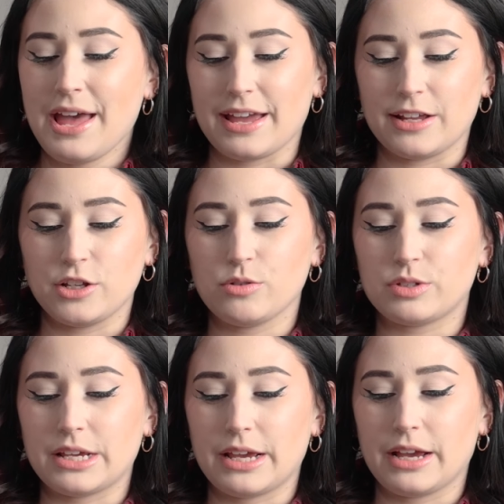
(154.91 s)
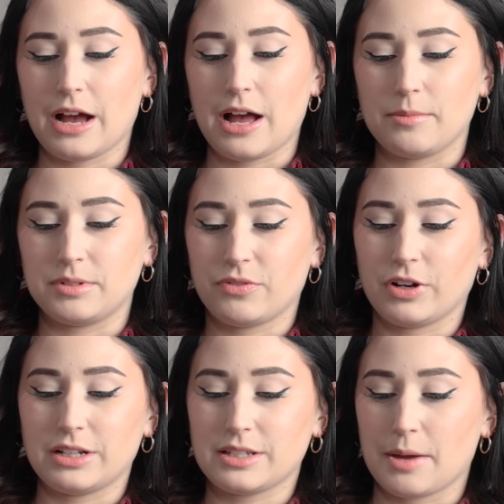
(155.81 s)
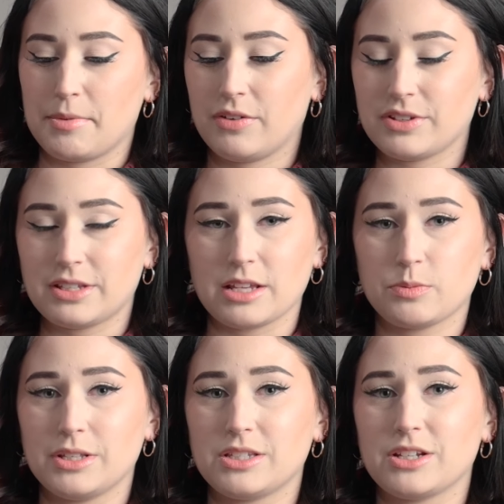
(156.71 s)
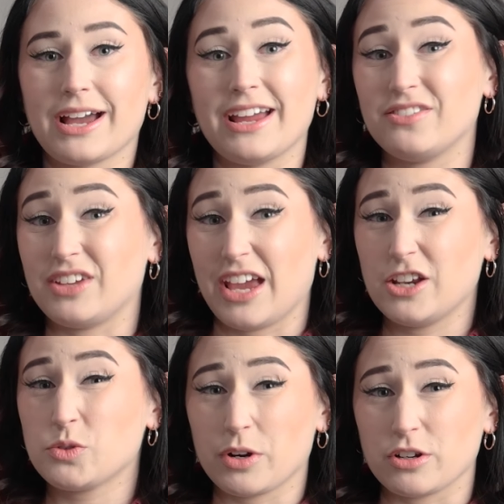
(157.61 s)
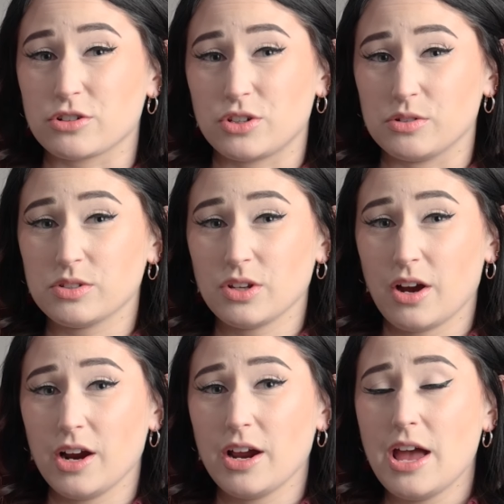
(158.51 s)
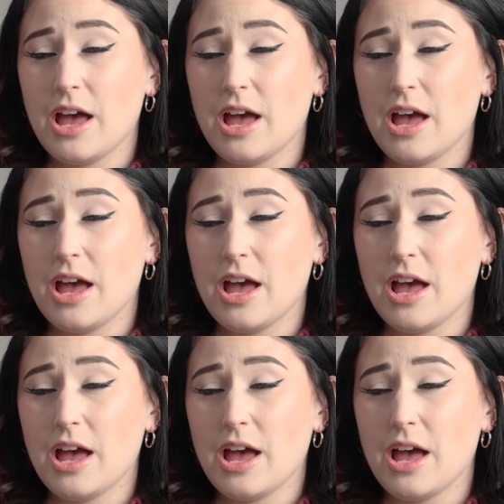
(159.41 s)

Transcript: and using different summative assessments to kind of gauge where your students are.